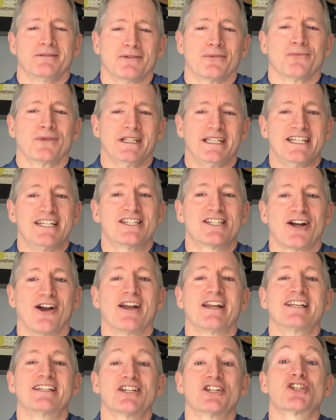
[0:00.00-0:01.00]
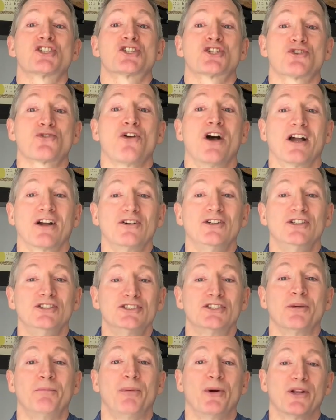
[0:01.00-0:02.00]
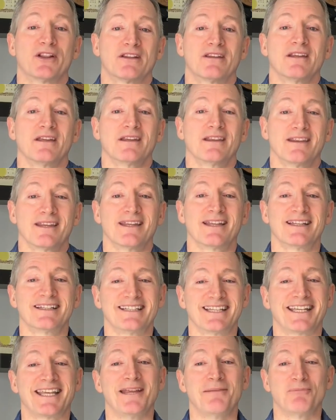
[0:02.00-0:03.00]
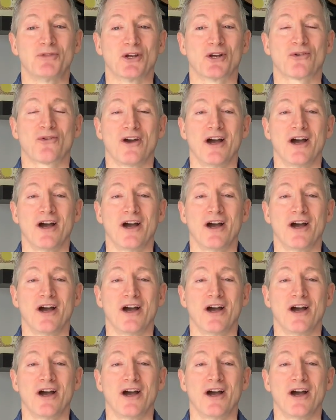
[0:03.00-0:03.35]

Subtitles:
really starting to struggle to put to keep the